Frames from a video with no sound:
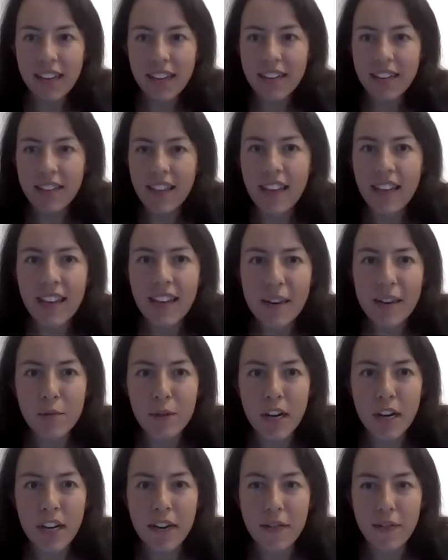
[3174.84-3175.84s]
I think I
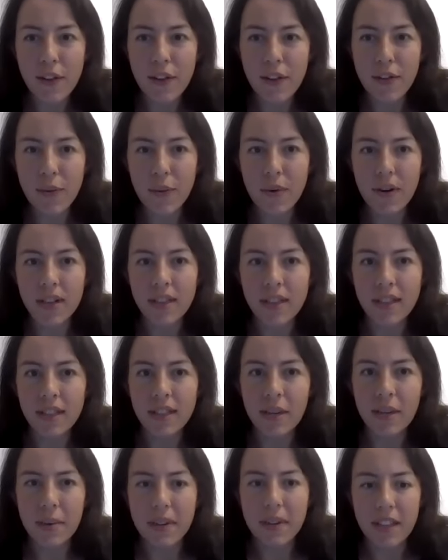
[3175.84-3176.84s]
kept track of all the
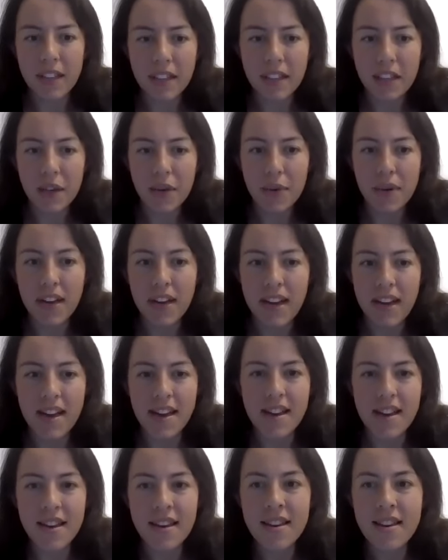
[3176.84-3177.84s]
ones that were in the
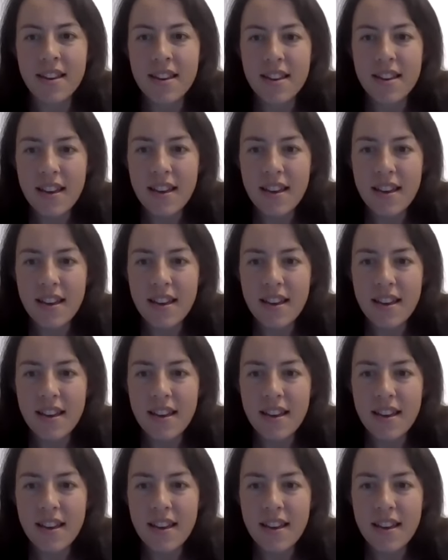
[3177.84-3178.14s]
Q&A